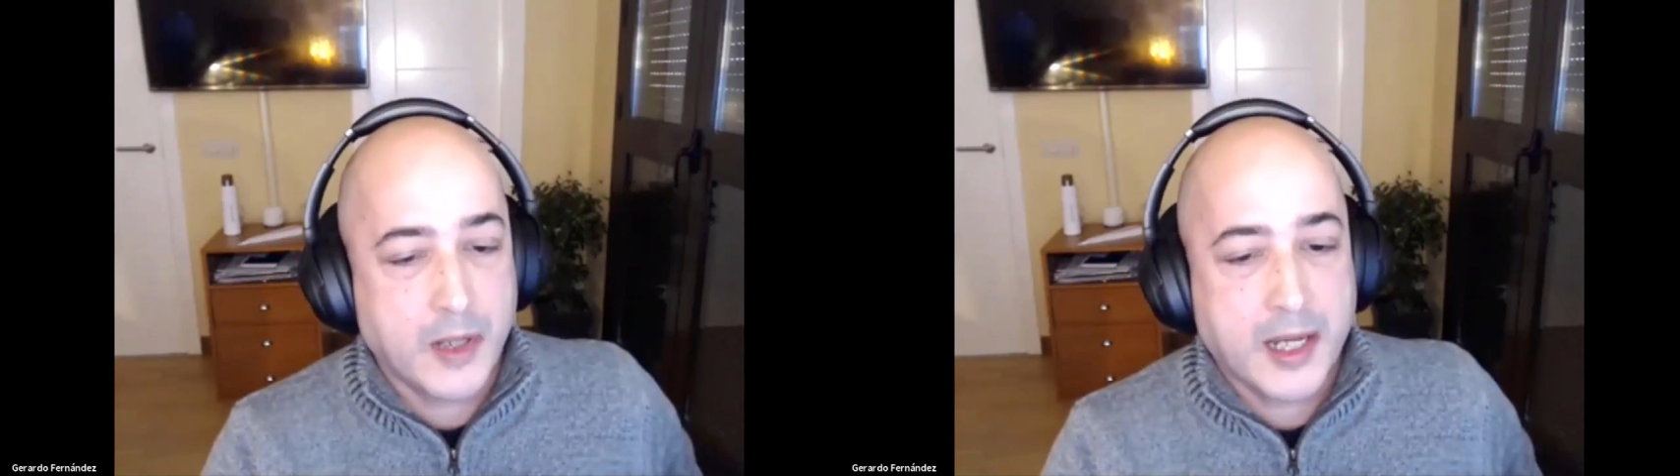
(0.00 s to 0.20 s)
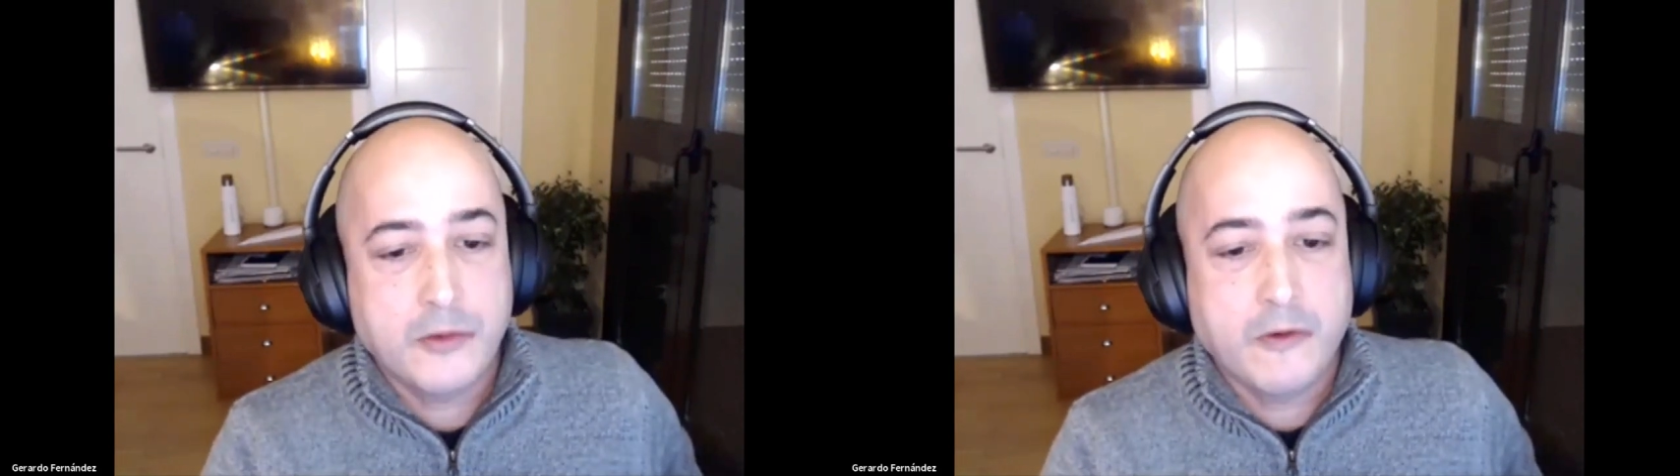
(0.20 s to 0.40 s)

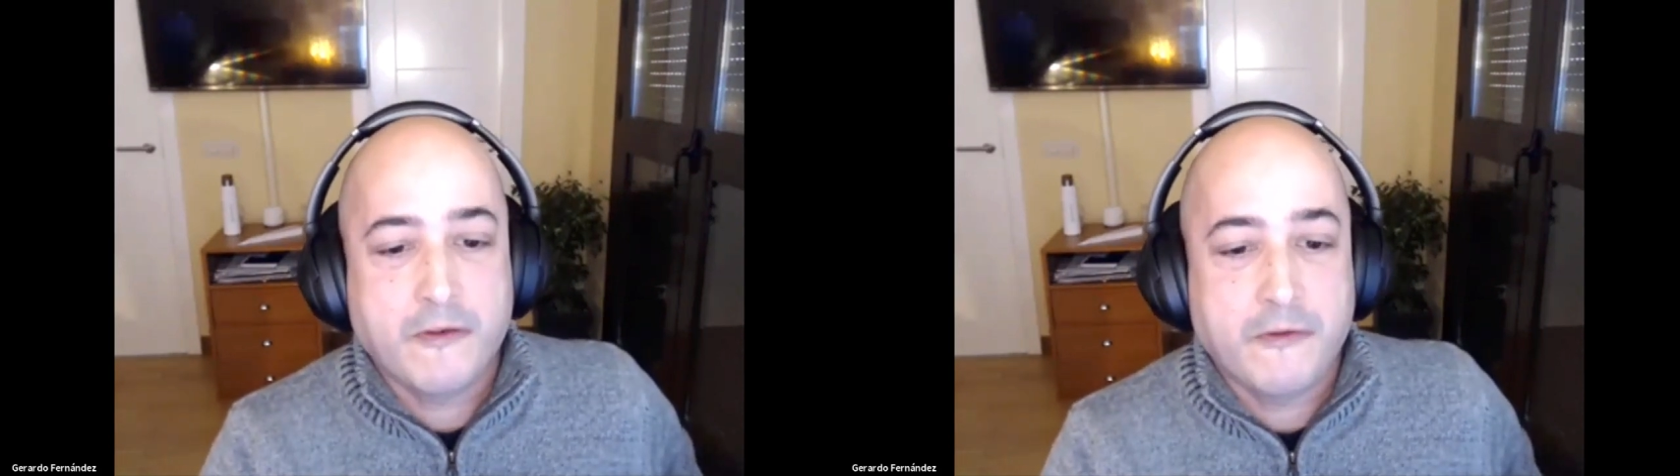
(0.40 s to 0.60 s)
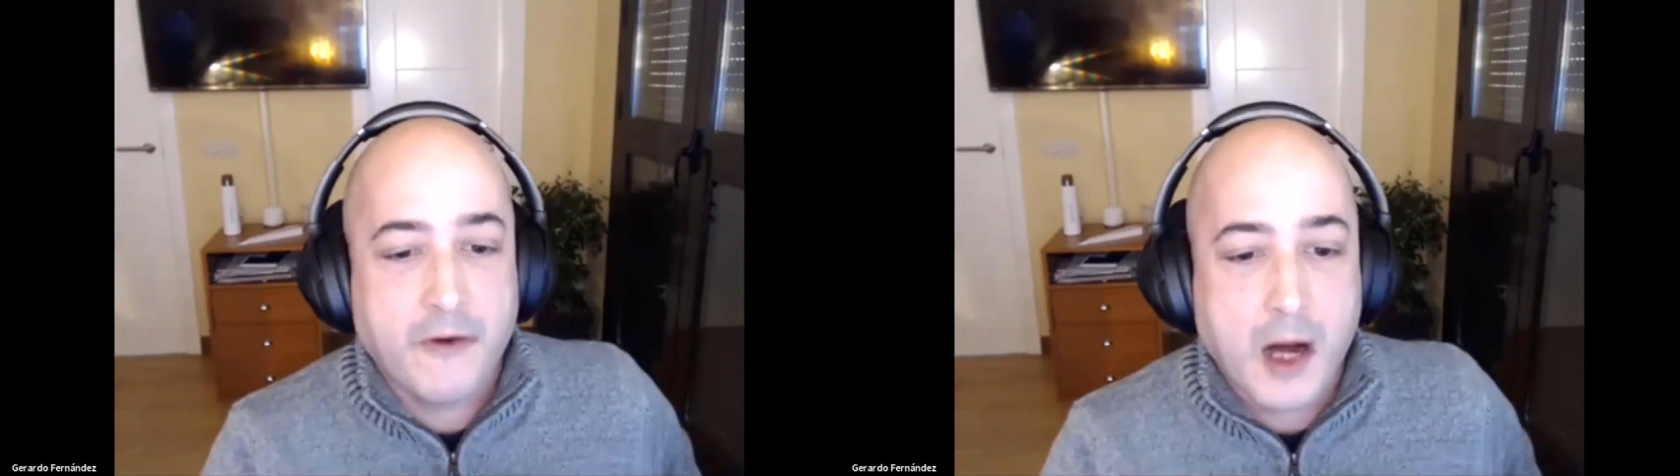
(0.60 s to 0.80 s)
can you
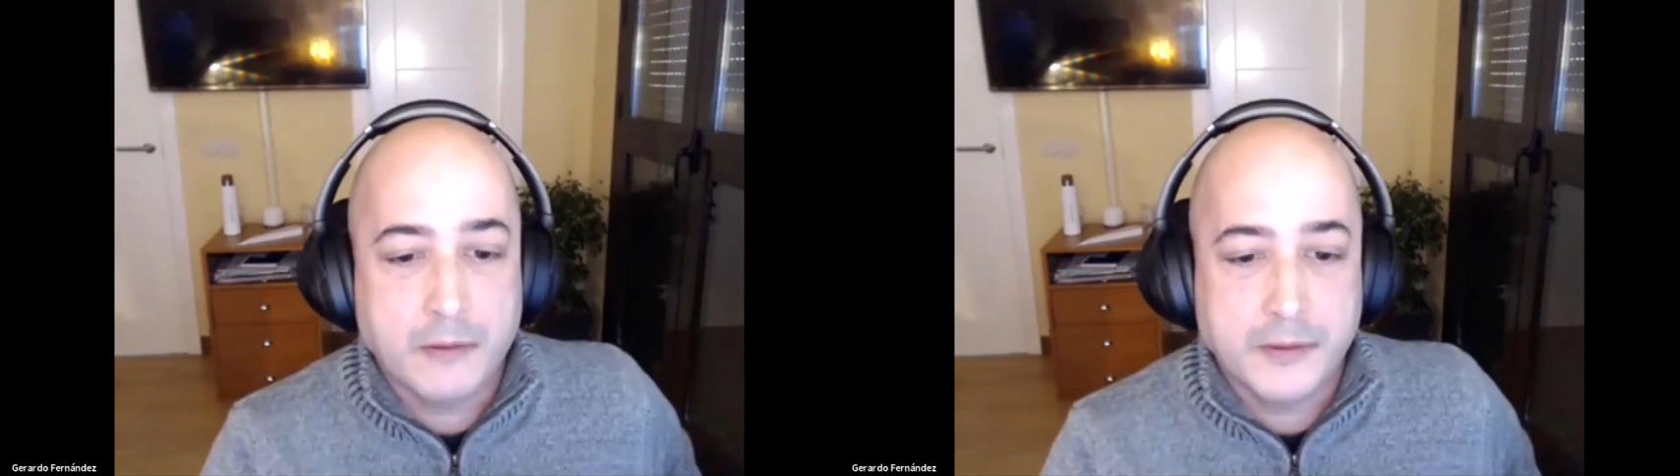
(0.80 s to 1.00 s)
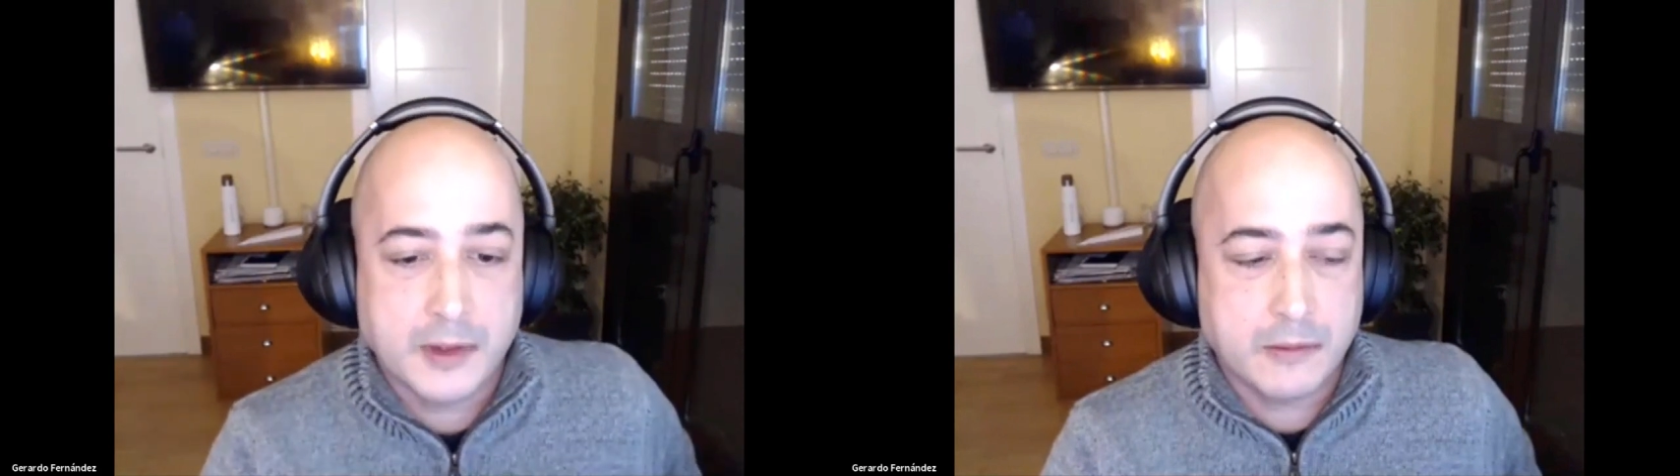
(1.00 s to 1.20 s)

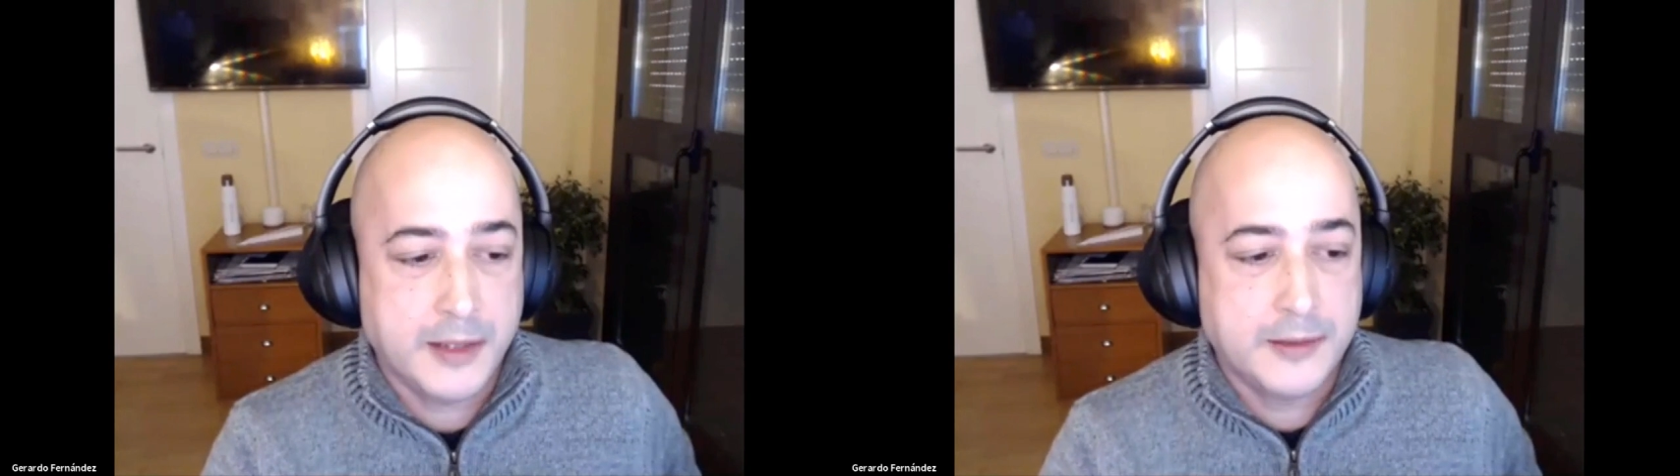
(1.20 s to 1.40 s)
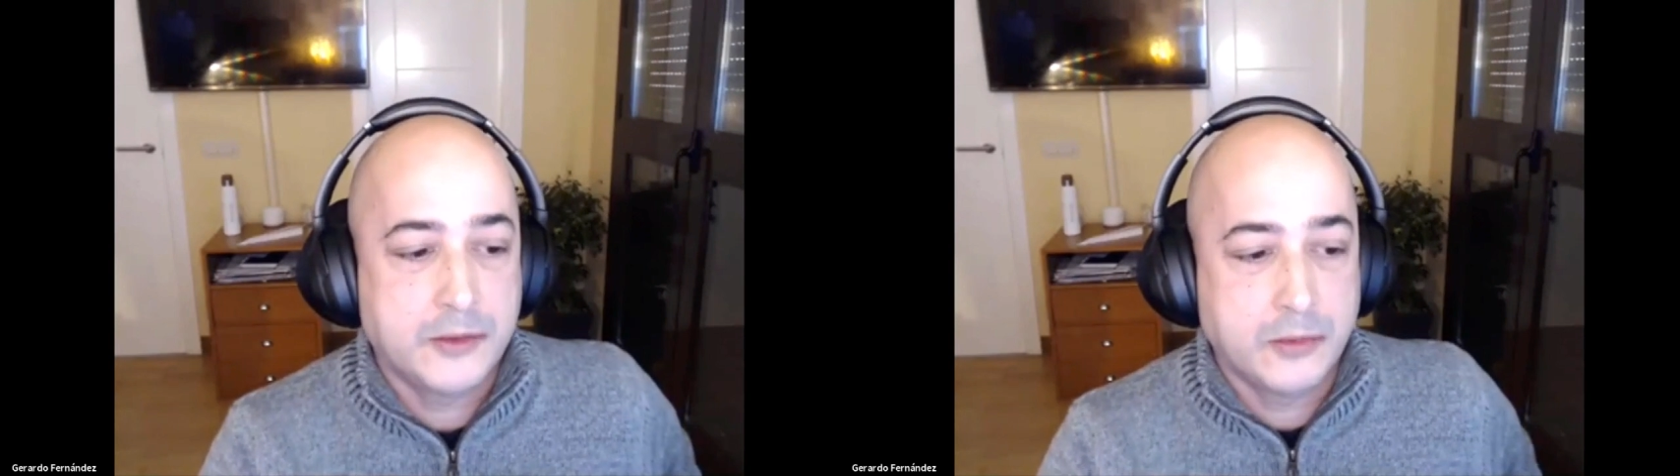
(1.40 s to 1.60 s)
find related